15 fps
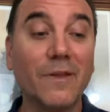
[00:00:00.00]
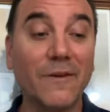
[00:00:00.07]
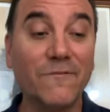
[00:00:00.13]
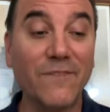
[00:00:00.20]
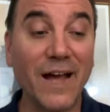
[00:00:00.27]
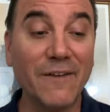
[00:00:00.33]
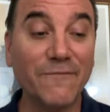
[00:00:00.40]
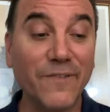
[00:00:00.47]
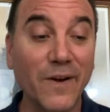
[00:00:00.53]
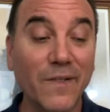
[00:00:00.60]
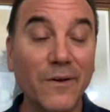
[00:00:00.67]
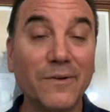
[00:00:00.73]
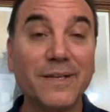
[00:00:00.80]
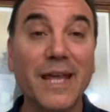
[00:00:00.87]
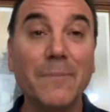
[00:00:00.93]
5
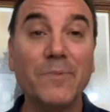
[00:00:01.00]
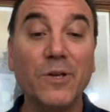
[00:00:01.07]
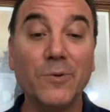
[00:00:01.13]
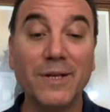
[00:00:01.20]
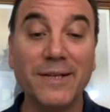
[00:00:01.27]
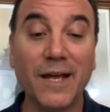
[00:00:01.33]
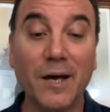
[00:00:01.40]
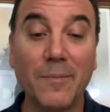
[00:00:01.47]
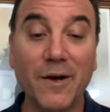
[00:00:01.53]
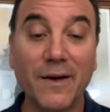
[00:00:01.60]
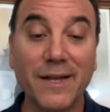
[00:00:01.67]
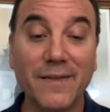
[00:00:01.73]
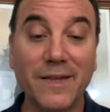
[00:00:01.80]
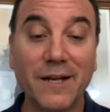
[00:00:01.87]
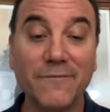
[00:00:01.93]
furlong debut at Del Mar.
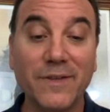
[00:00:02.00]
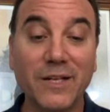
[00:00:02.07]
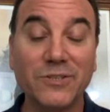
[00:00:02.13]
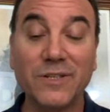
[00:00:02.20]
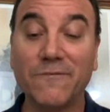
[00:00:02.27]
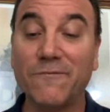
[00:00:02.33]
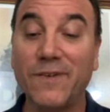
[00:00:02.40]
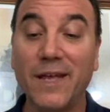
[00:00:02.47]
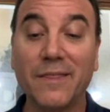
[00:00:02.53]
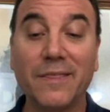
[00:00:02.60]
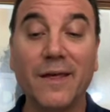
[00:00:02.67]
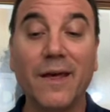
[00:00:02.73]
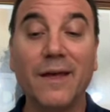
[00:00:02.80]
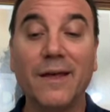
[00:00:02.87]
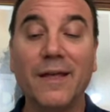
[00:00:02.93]
He ended up finishing 5th.
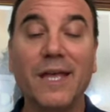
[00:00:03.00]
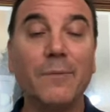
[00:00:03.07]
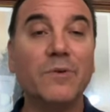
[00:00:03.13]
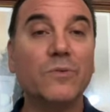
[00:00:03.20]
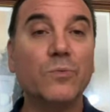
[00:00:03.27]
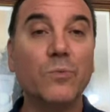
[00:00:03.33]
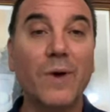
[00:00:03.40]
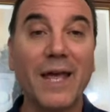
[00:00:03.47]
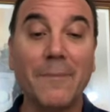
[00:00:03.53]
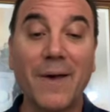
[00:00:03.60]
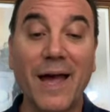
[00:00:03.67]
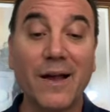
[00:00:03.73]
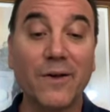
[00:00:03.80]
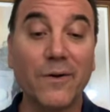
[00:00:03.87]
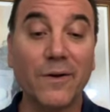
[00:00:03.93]
He was way
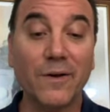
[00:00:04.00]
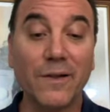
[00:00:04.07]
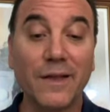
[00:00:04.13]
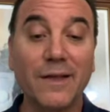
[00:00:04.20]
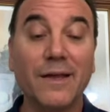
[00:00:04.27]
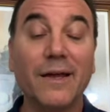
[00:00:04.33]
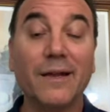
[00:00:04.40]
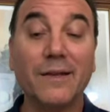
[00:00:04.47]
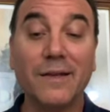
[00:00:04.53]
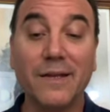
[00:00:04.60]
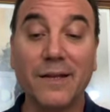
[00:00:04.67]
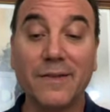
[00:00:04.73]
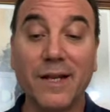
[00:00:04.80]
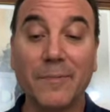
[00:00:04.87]
back early, and he ended